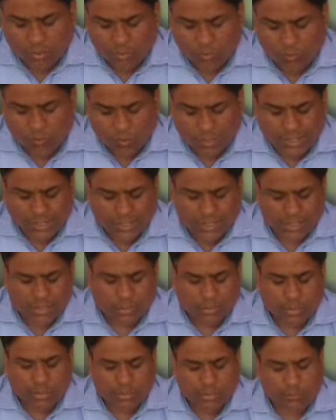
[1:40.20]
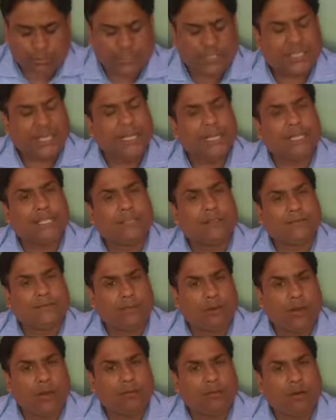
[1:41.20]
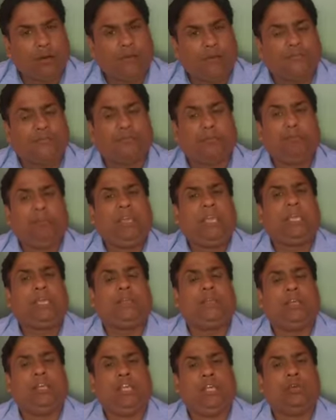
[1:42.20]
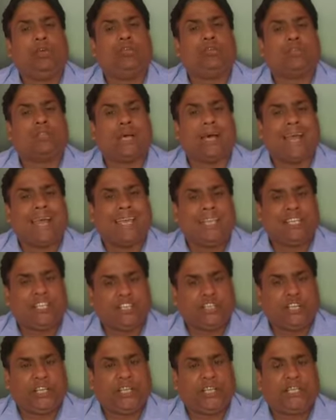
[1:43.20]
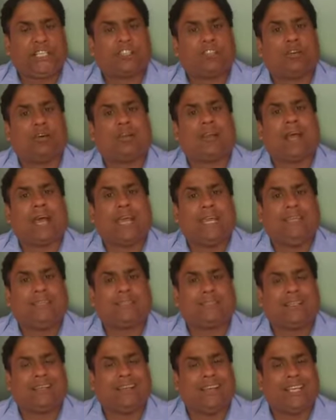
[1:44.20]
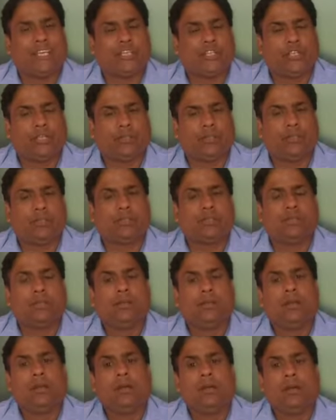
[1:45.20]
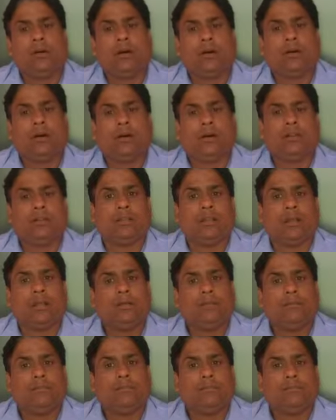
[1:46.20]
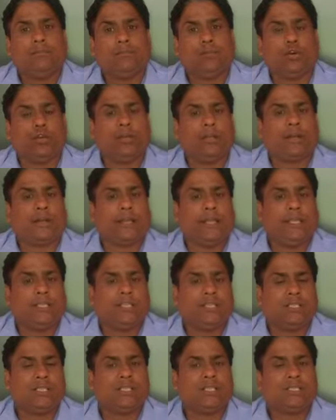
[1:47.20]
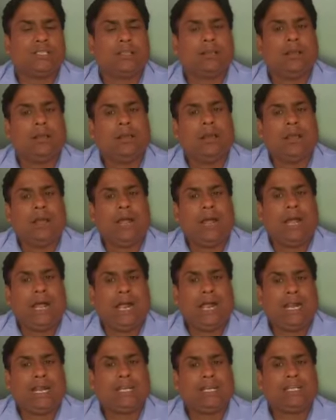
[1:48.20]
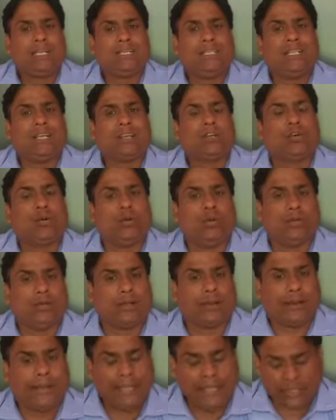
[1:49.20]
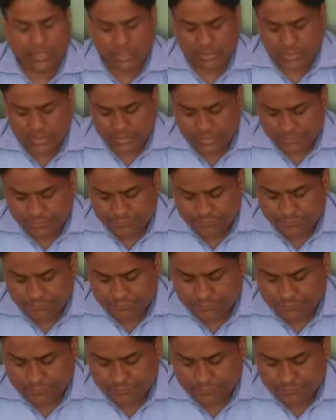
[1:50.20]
water is also present in the form of big, huge ice sheets or ice glaciers on the polar regions and in the colder regions.